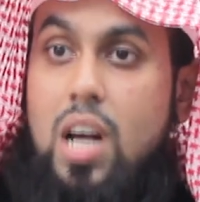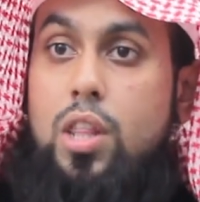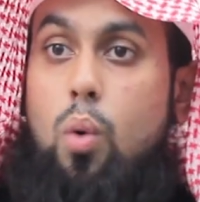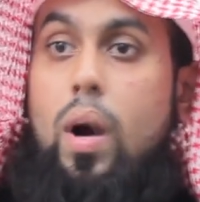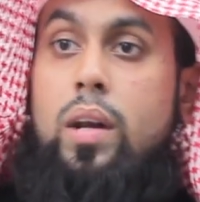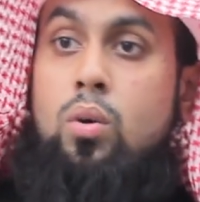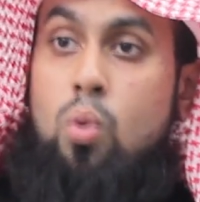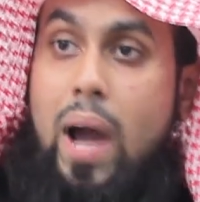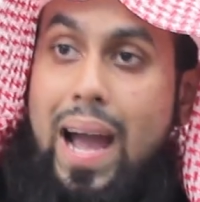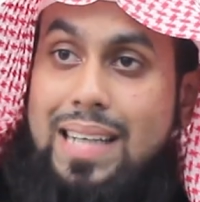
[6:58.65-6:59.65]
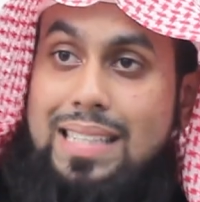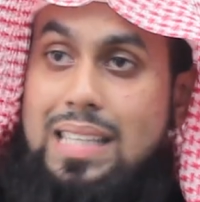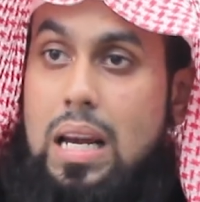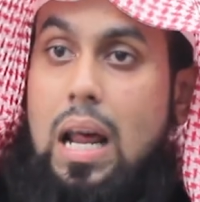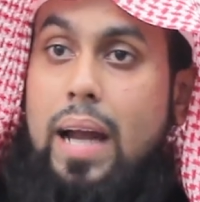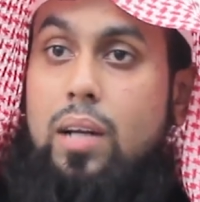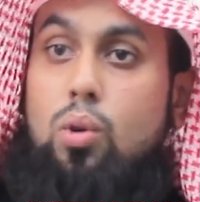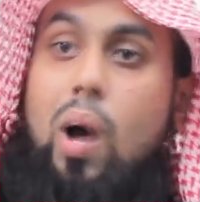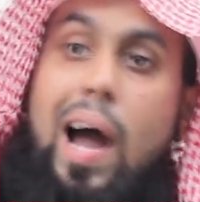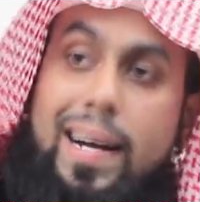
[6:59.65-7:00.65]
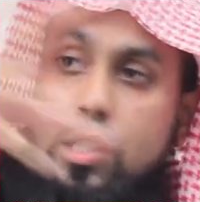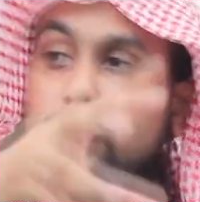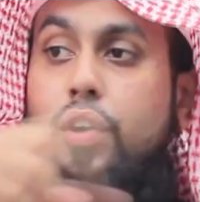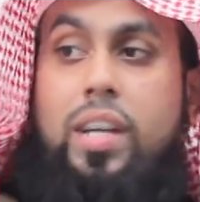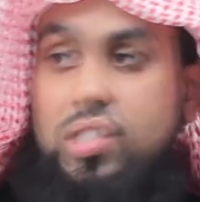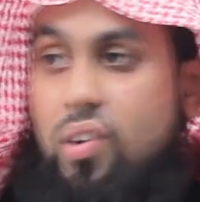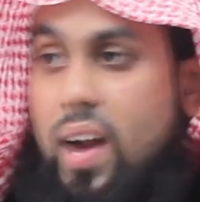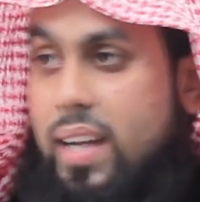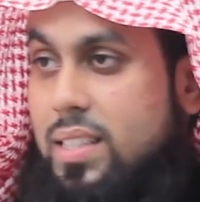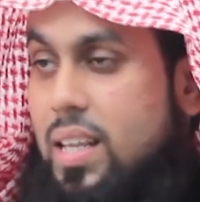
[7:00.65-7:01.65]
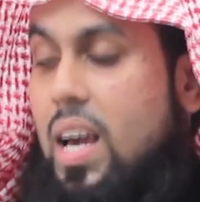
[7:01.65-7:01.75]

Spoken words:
the one who has the right to ask for his rights,